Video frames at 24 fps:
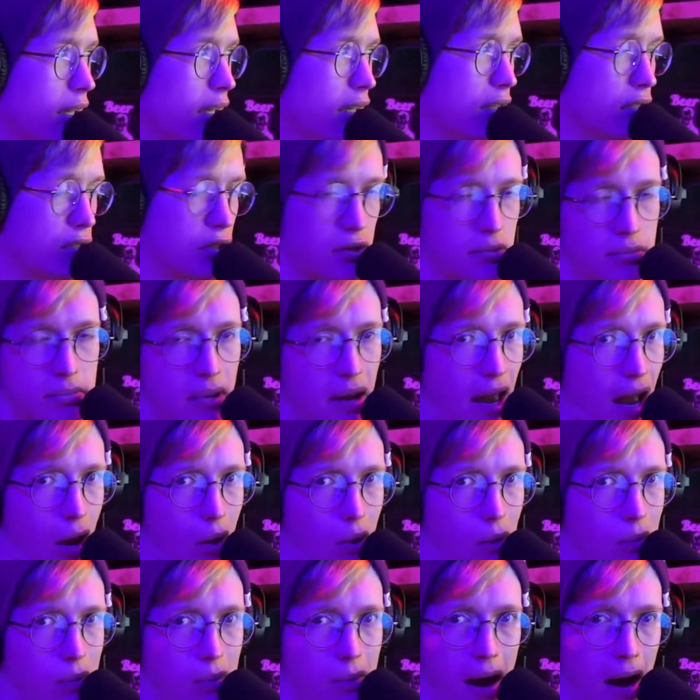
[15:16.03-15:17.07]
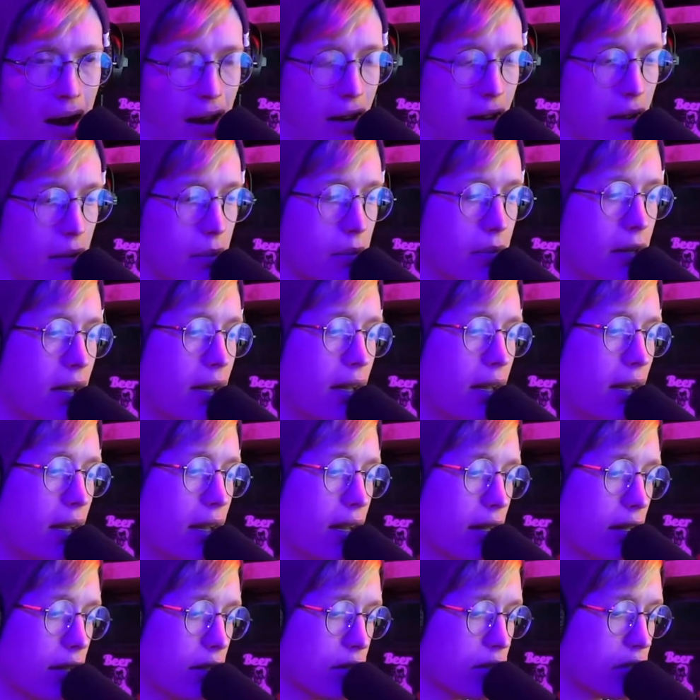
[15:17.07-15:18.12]
Just how I am."
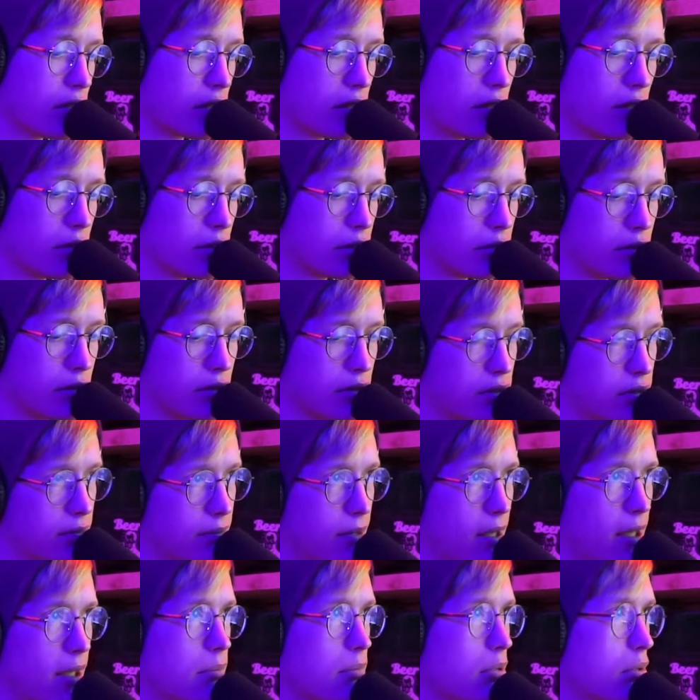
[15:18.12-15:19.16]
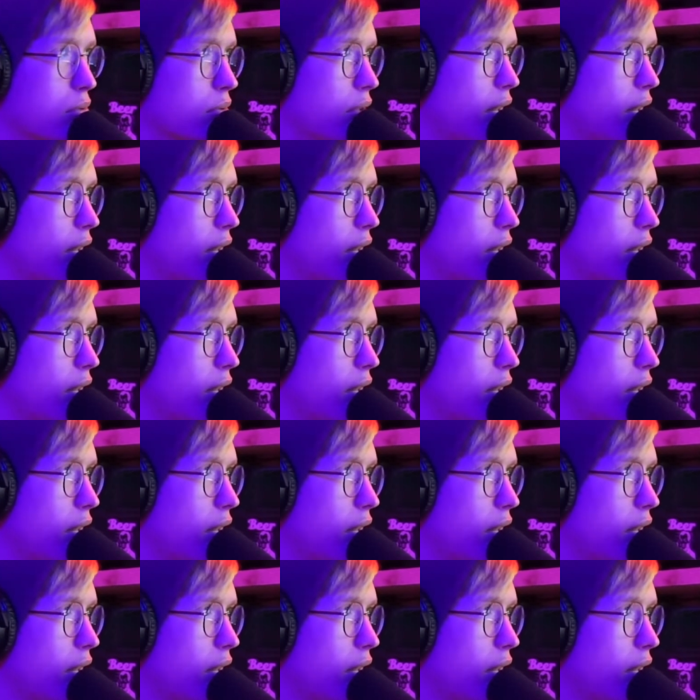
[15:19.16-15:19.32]
And I was like, "Yo, just take them to